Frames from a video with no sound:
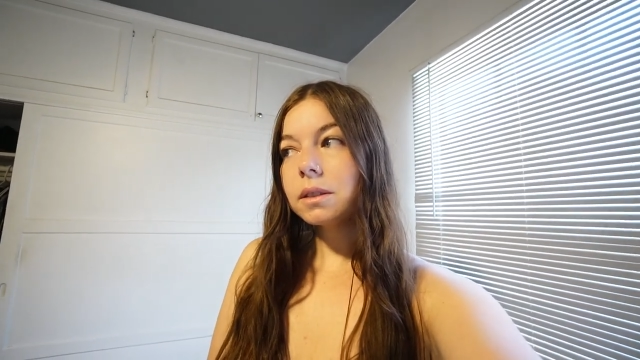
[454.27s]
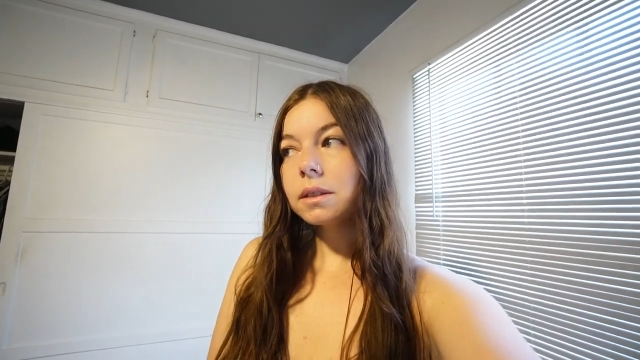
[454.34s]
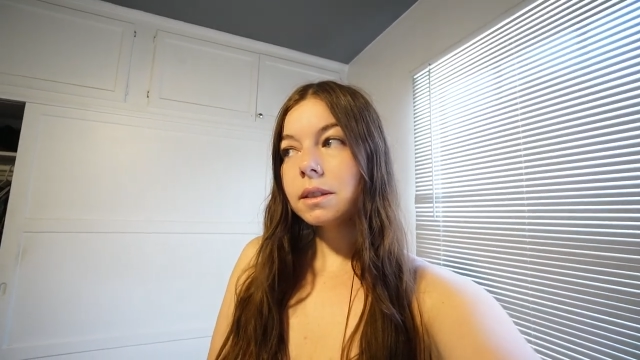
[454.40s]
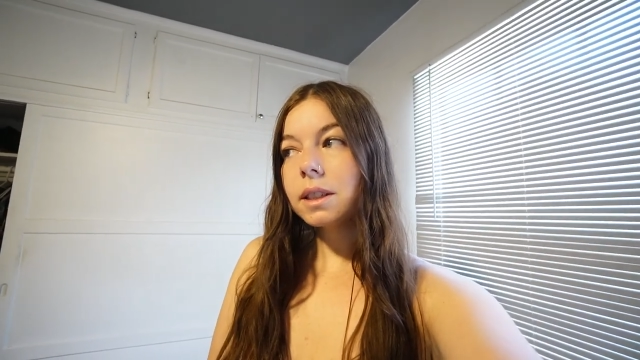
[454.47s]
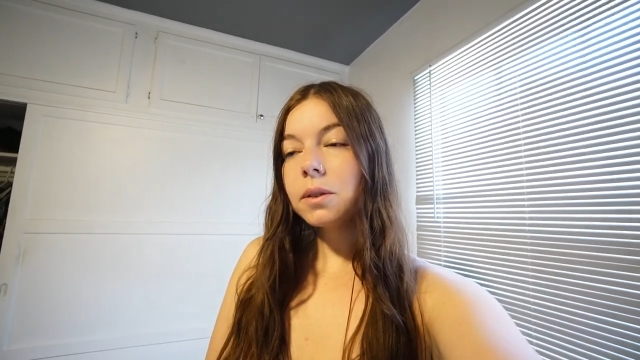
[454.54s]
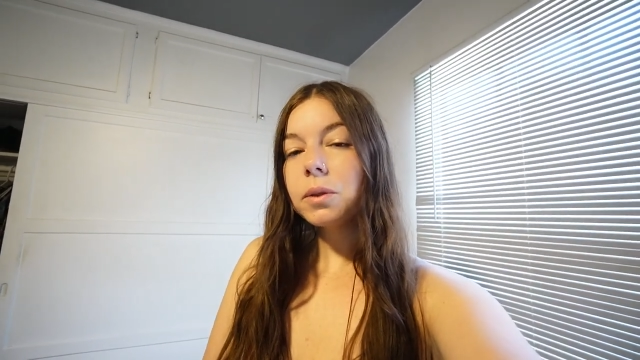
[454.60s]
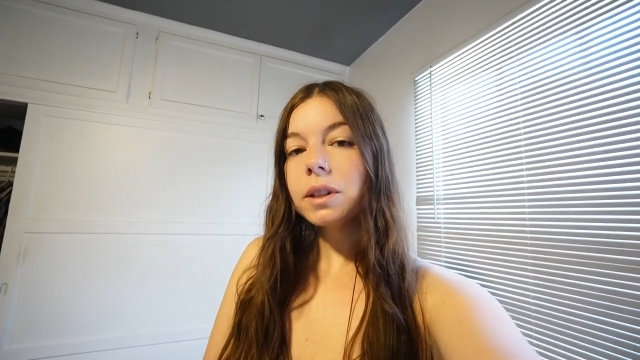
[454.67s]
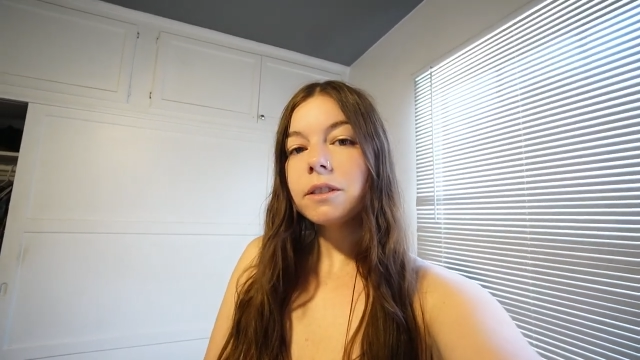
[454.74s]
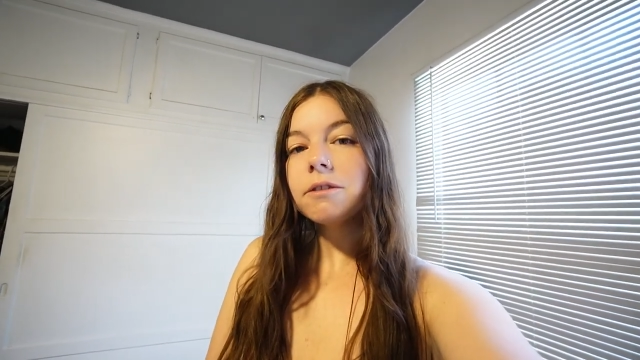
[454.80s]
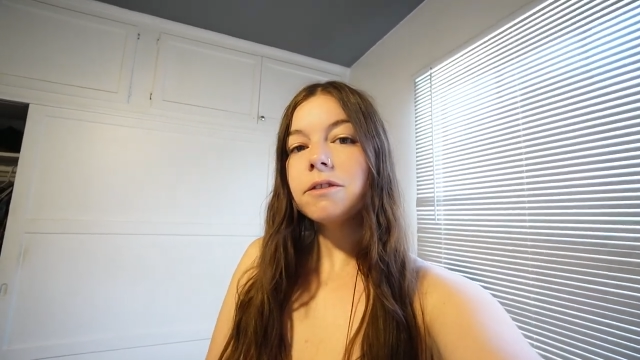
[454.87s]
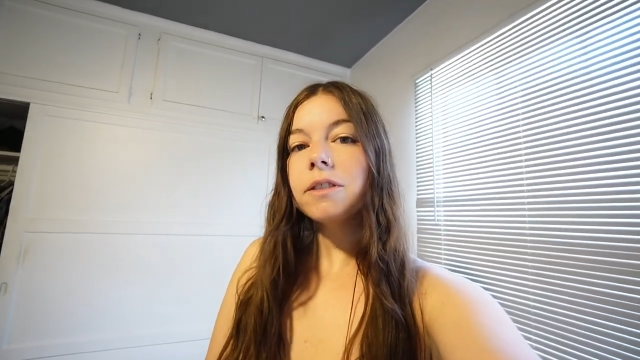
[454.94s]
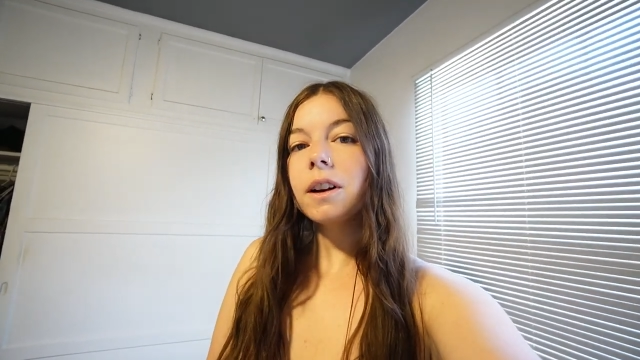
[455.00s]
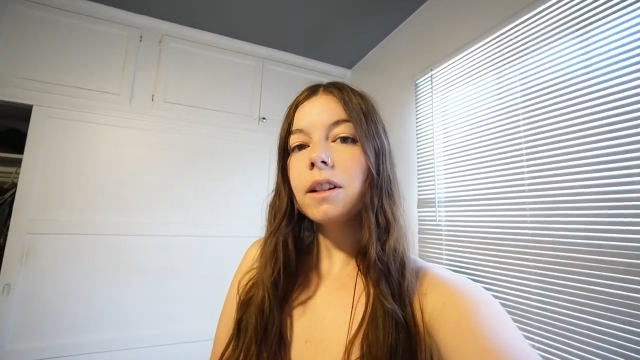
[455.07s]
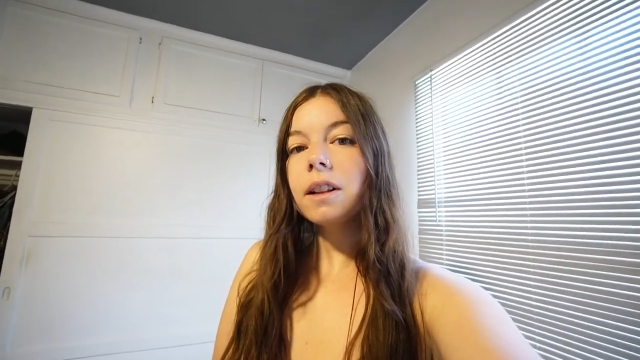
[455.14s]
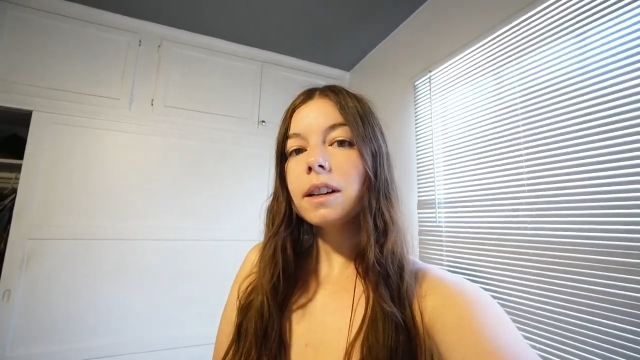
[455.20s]
see what it
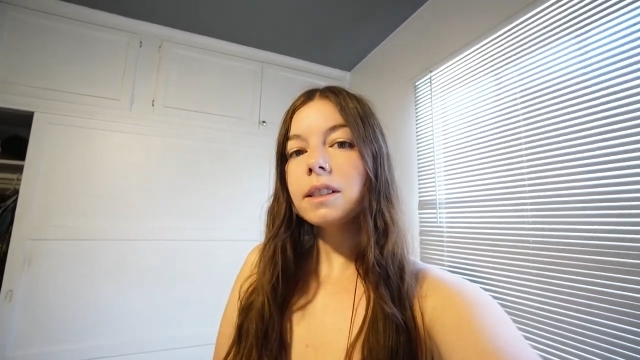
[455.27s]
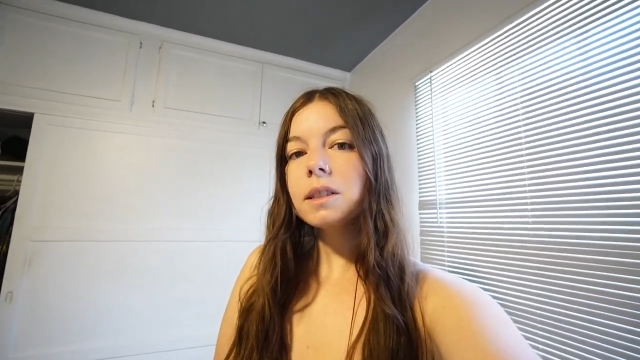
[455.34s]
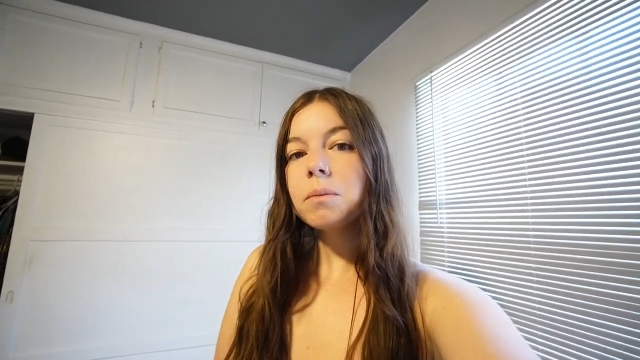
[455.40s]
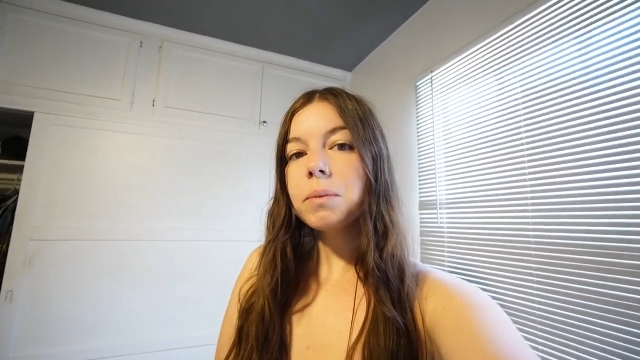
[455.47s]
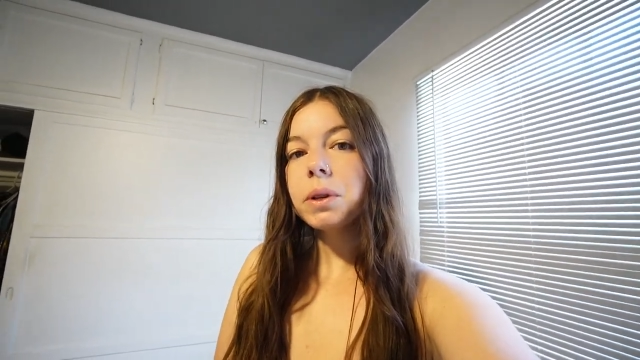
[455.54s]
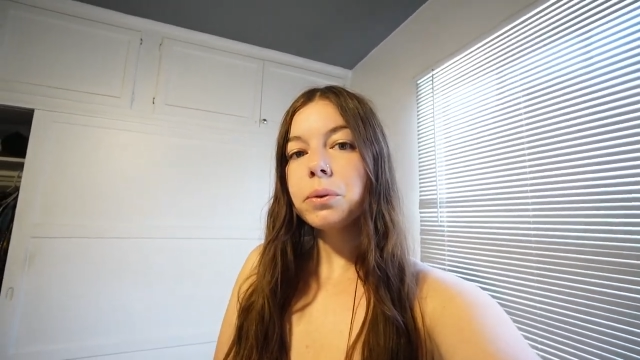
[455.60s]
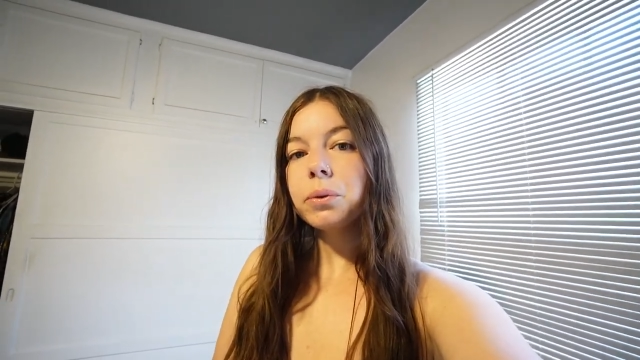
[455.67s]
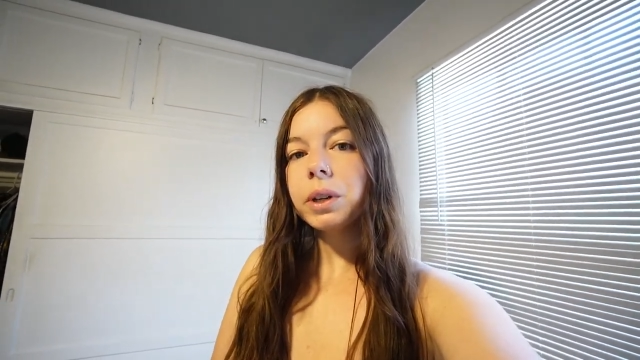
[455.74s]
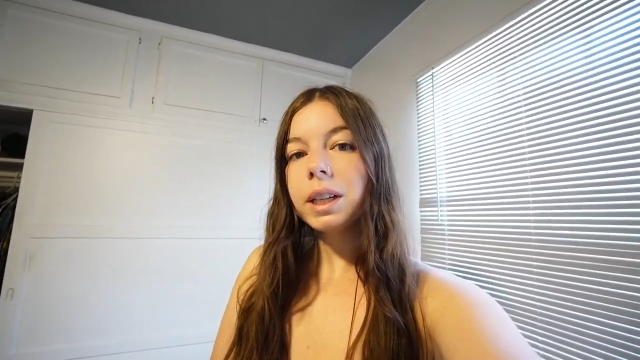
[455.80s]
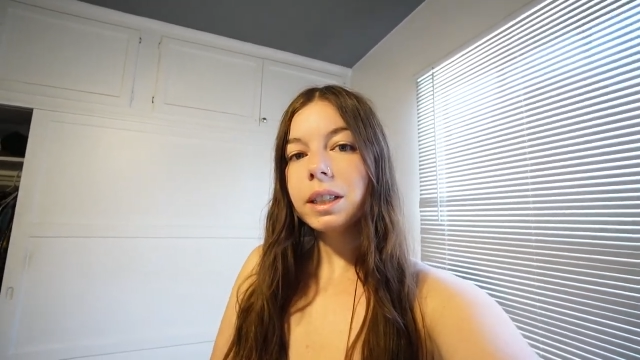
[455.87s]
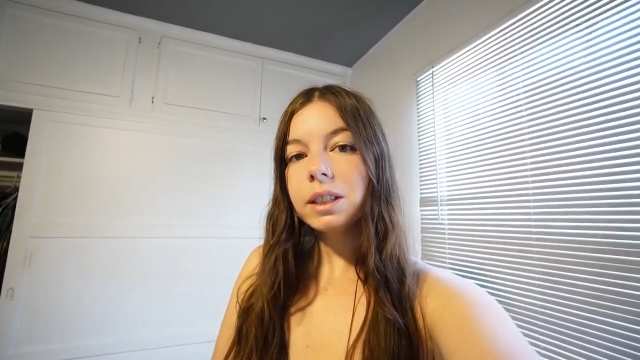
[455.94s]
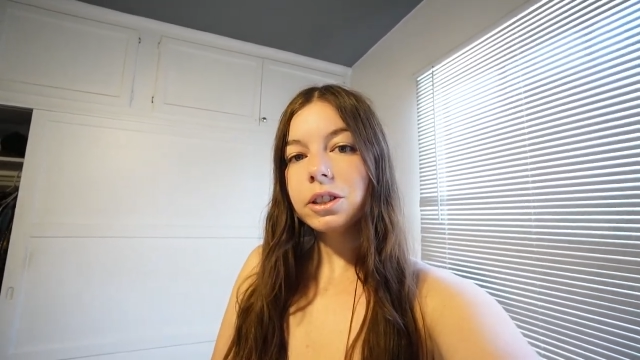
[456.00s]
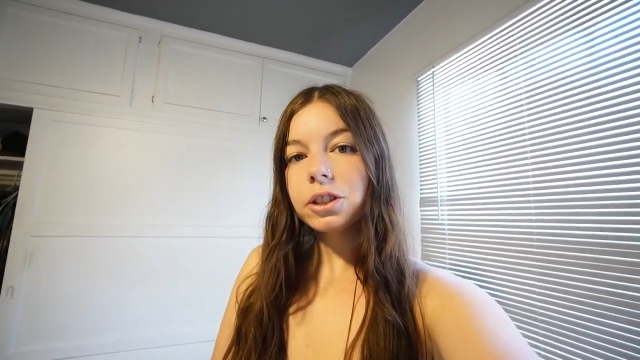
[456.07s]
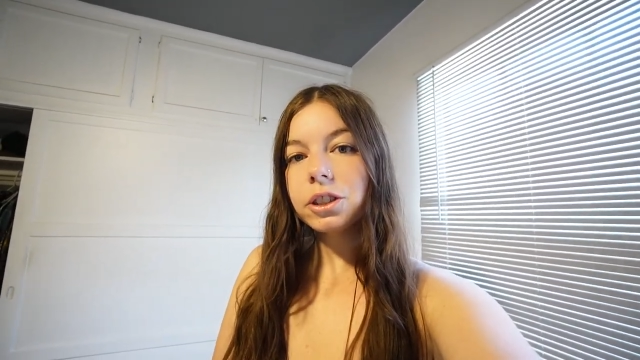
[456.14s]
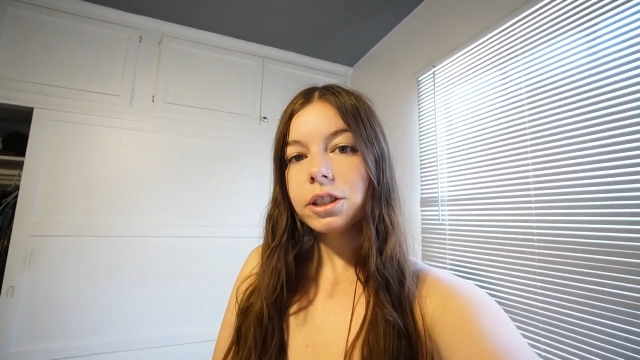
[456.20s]
felt like to be
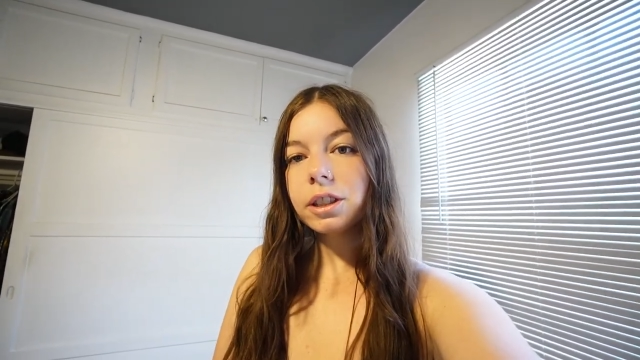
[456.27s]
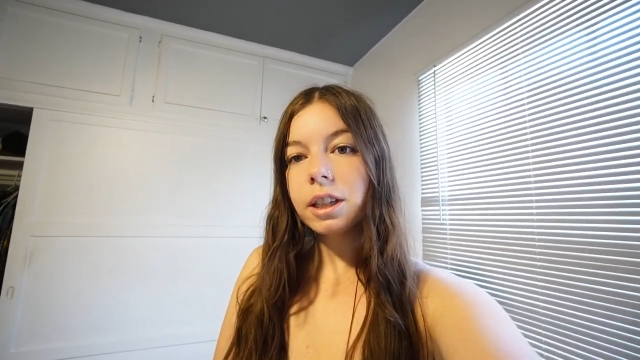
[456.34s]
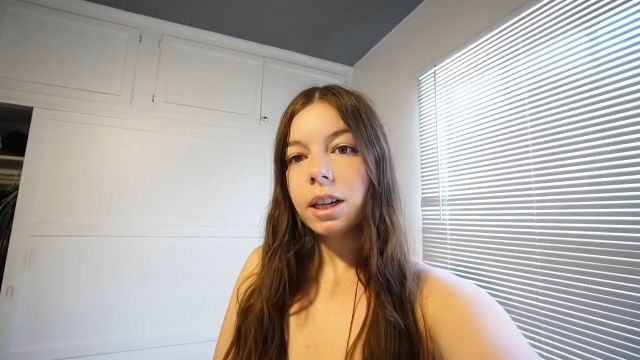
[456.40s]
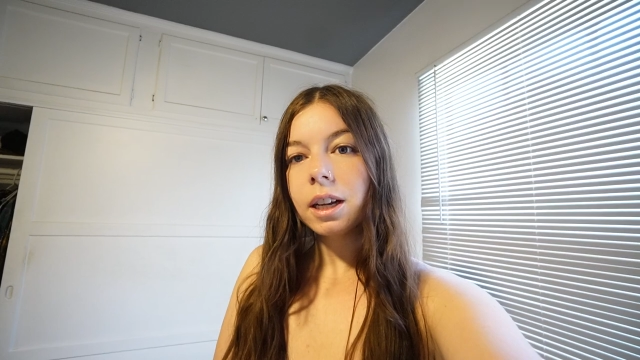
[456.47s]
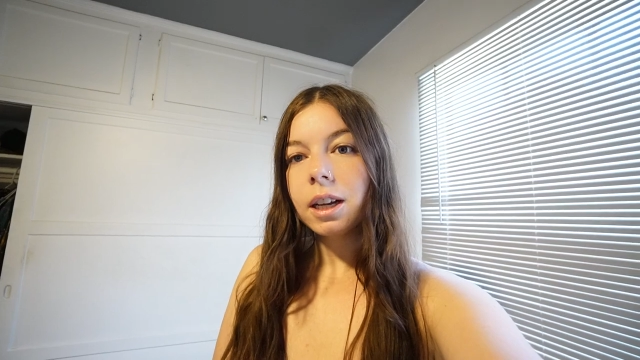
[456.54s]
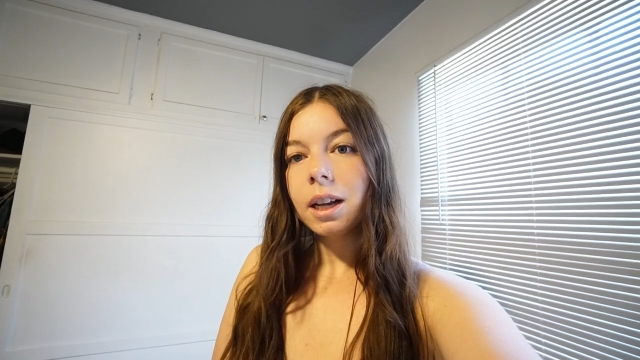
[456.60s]
rich.